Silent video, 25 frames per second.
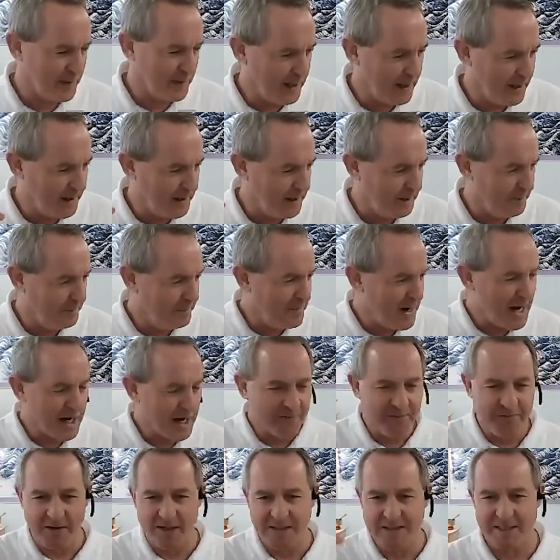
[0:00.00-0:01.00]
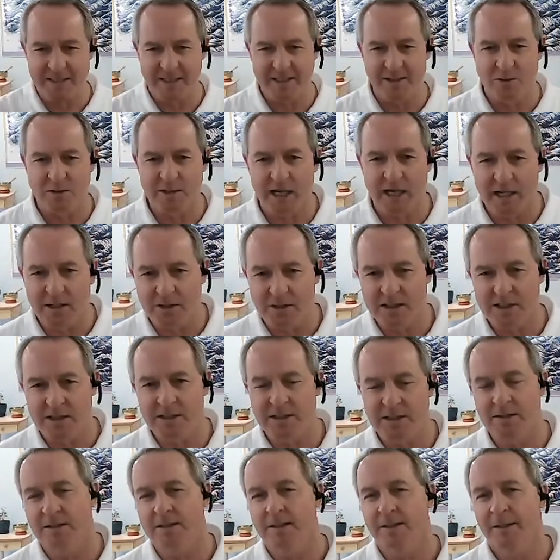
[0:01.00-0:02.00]
uh, manifesting those energies,
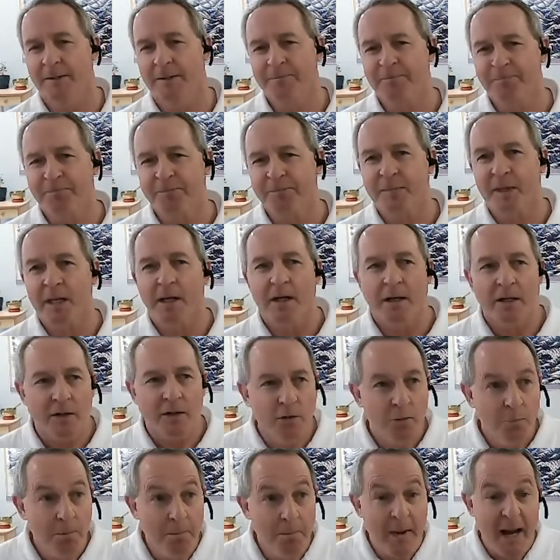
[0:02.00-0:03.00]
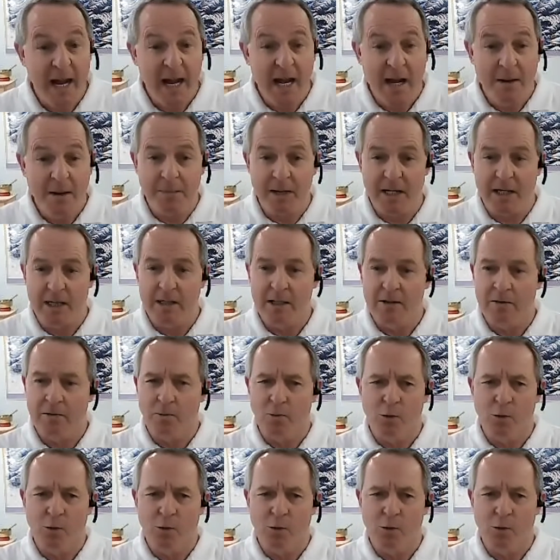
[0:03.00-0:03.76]
you may be